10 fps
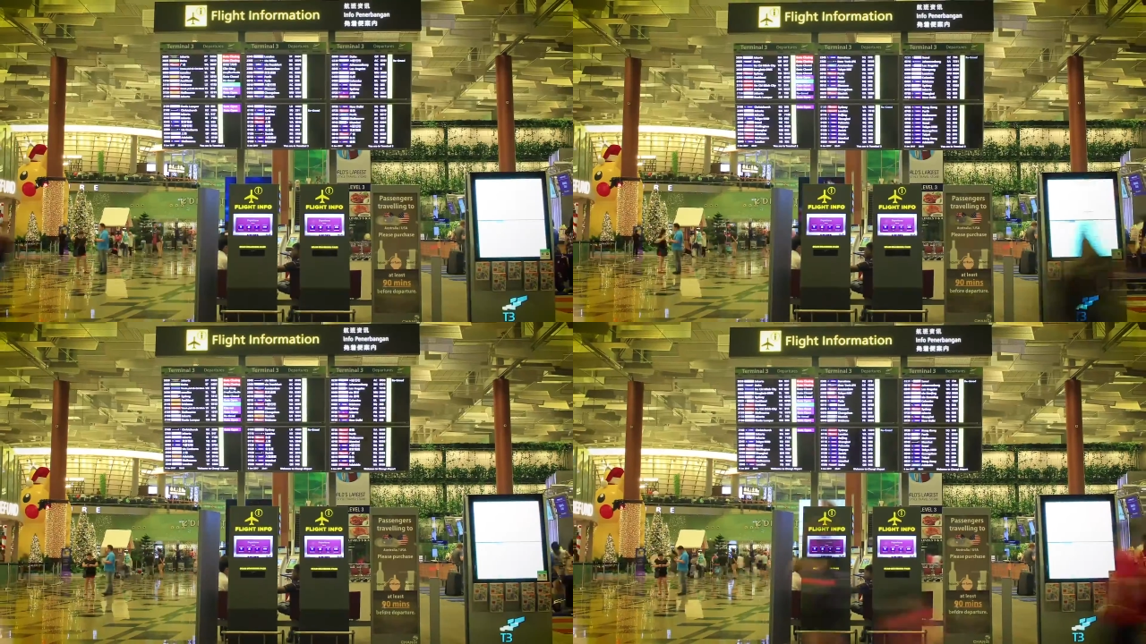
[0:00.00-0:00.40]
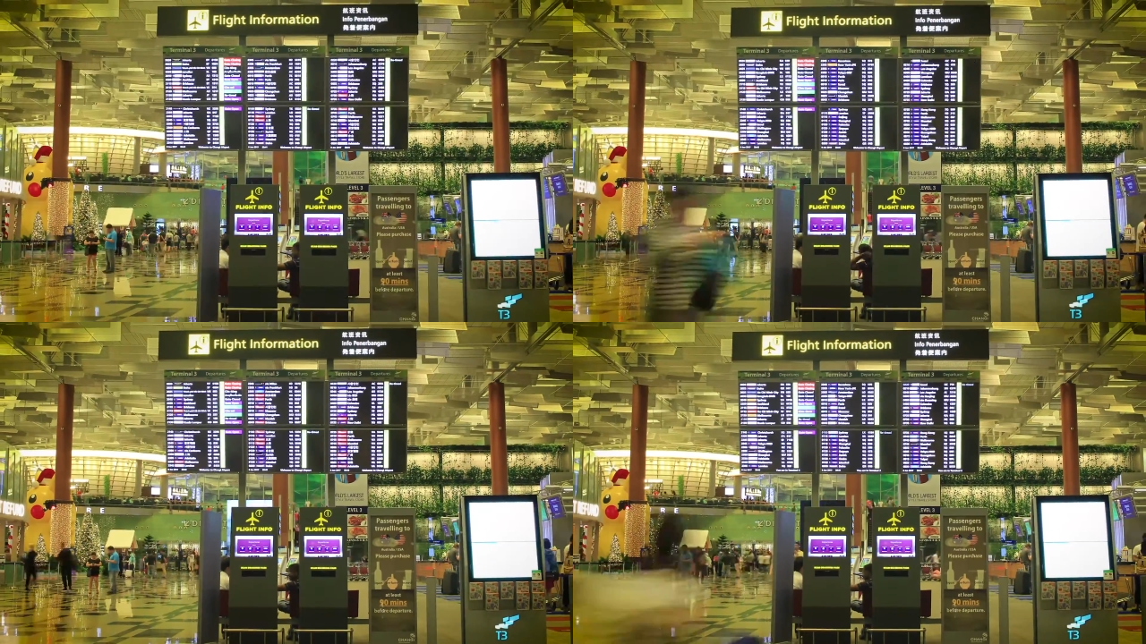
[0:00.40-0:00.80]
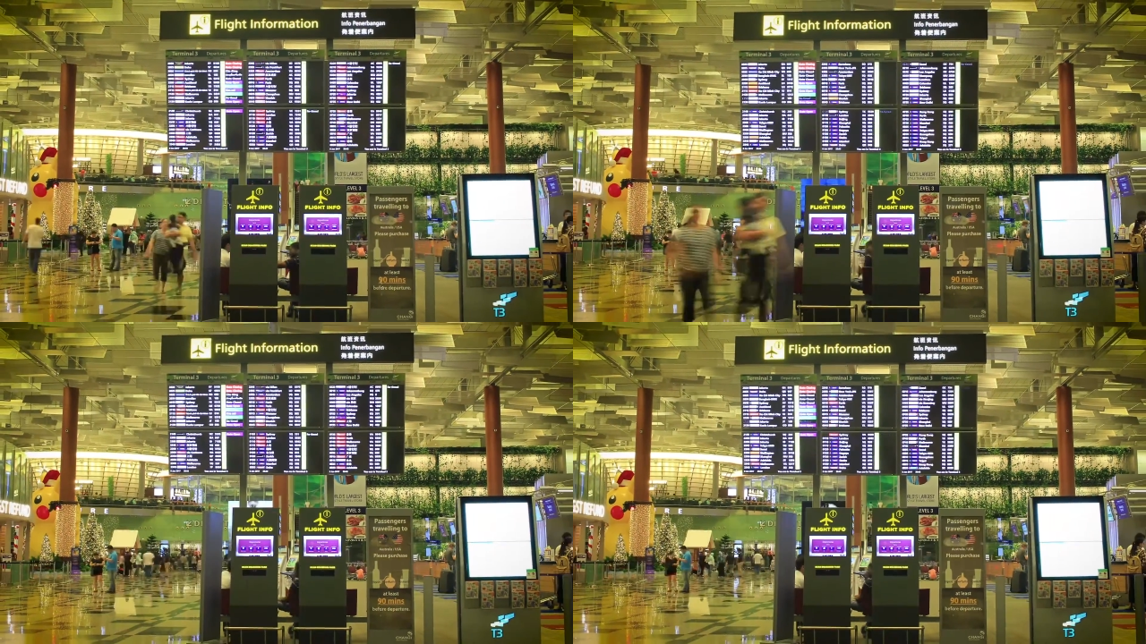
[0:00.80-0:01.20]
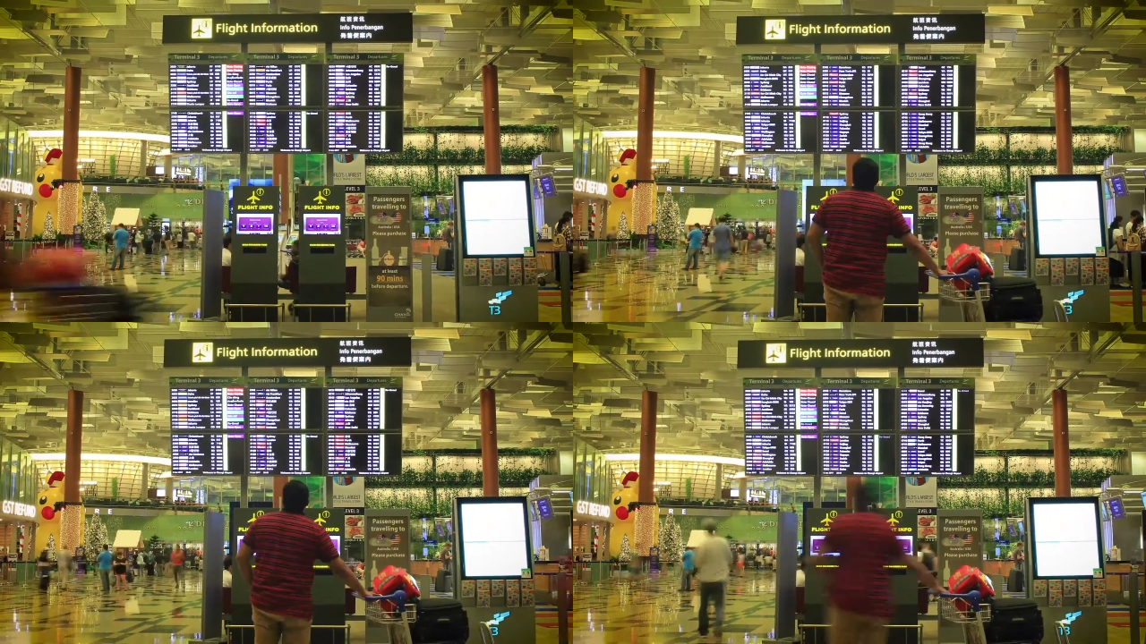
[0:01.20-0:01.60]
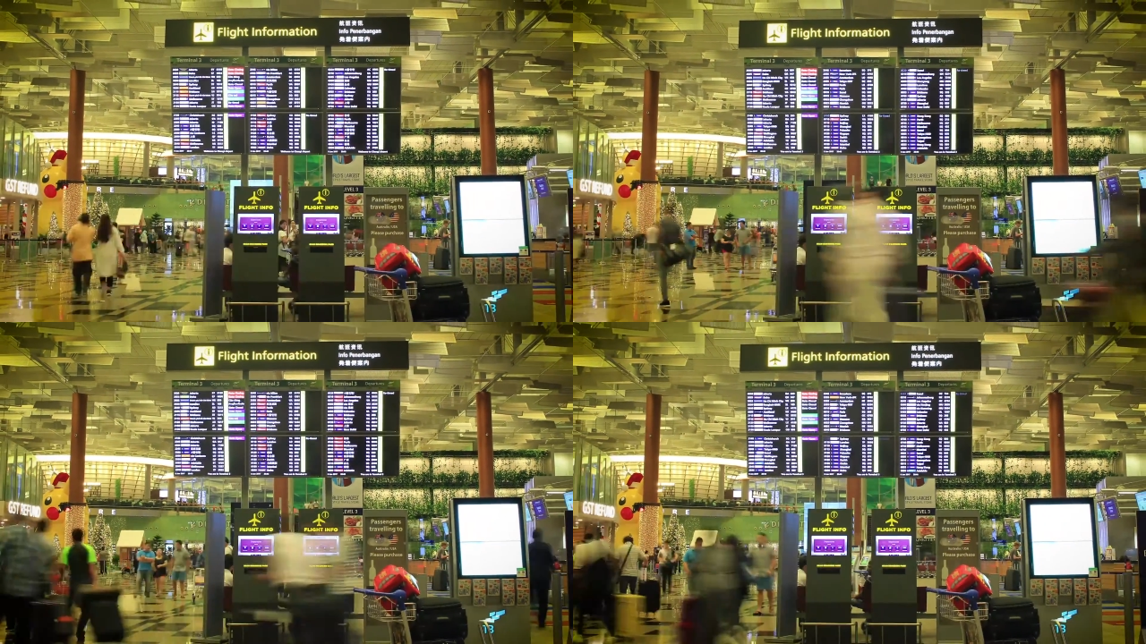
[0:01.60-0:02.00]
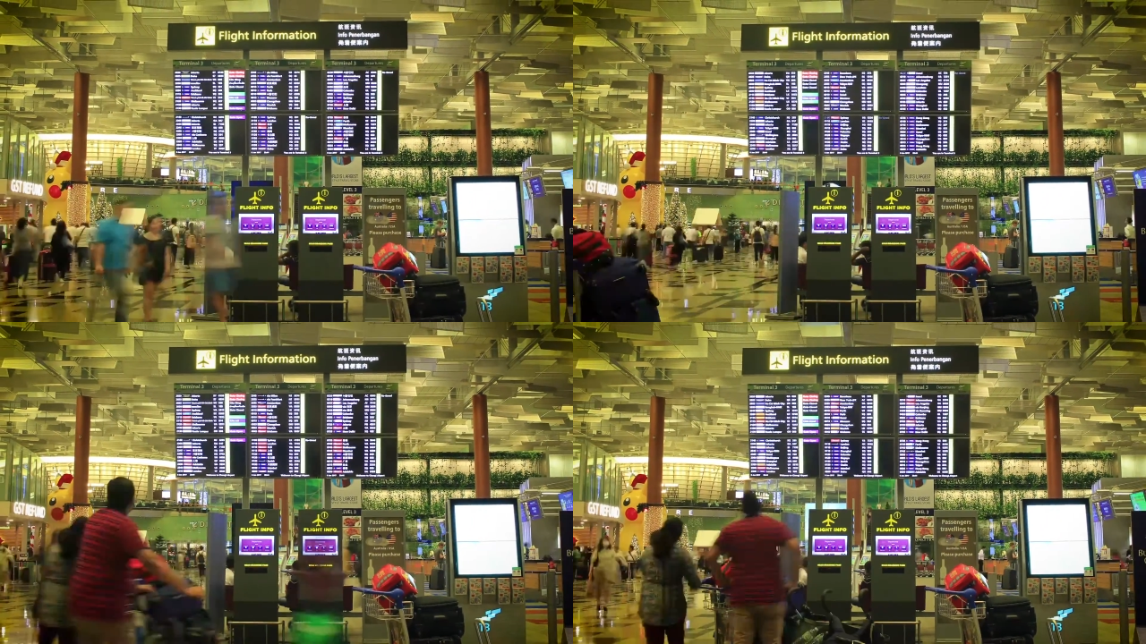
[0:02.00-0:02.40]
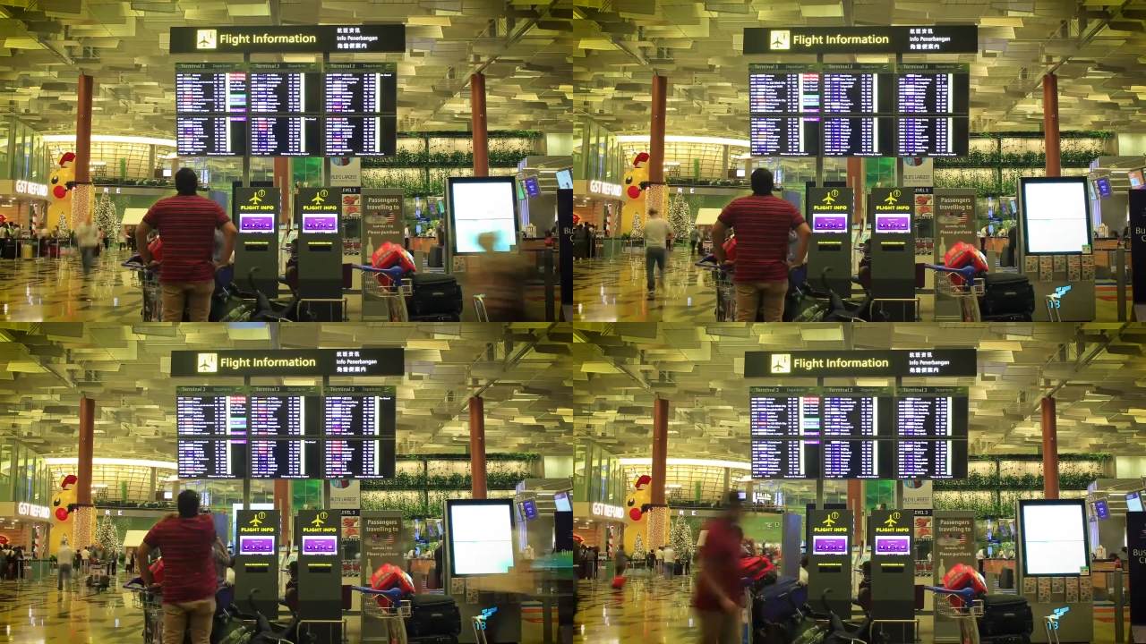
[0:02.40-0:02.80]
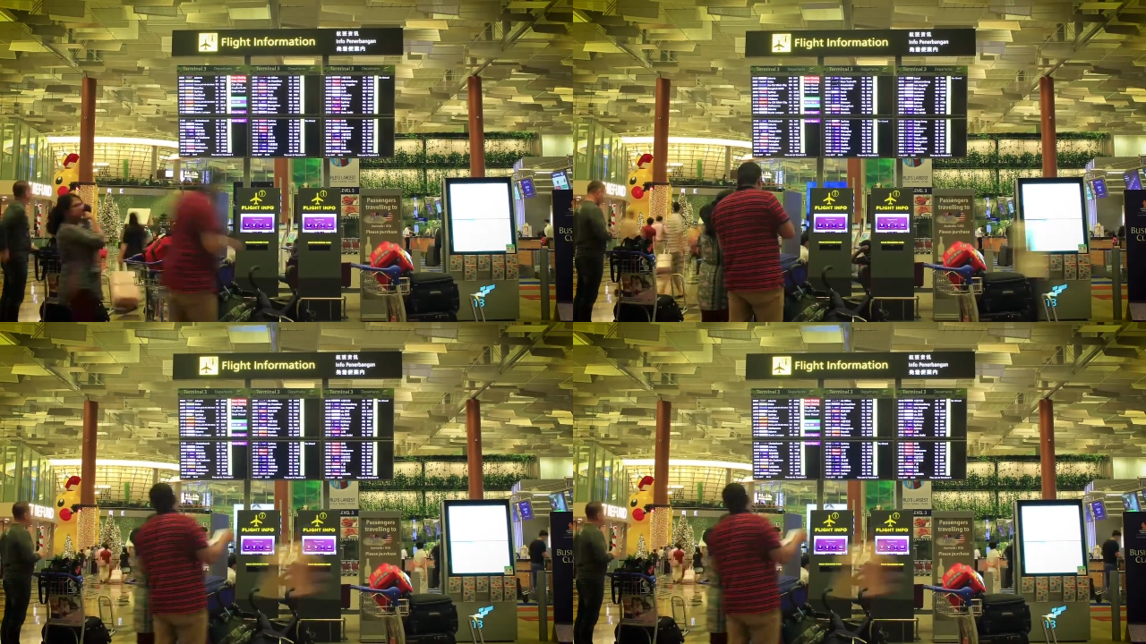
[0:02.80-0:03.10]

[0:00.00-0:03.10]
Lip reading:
No face is visible, so there are no lips to read.